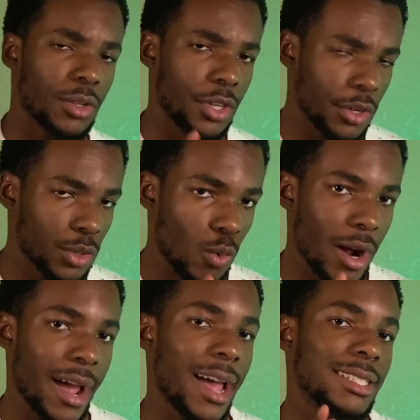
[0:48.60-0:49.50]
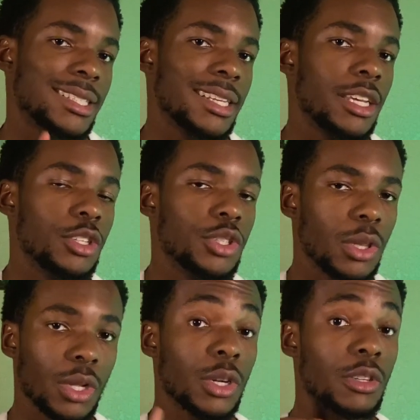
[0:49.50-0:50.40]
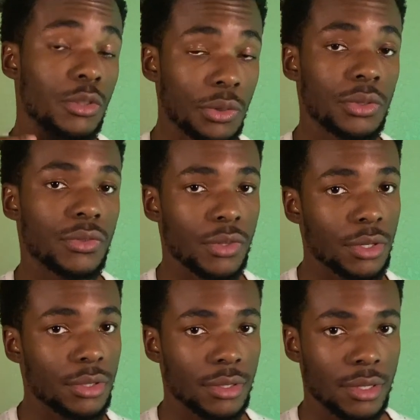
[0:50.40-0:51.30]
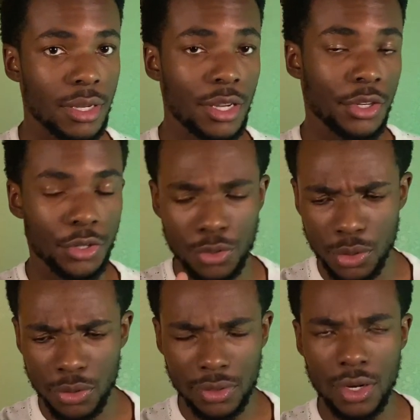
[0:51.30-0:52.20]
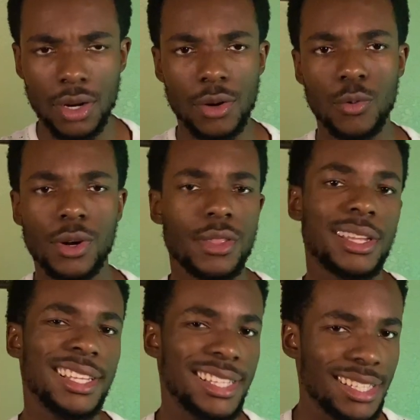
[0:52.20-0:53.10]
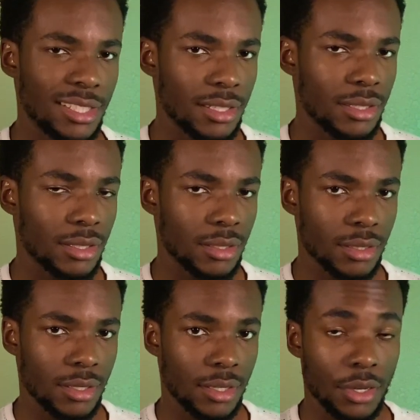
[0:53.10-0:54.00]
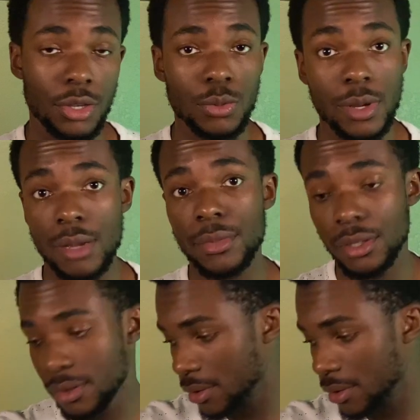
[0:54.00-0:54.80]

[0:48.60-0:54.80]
here's why I say you should learn grooves first. Grooves are one of the easiest. Here's what I mean.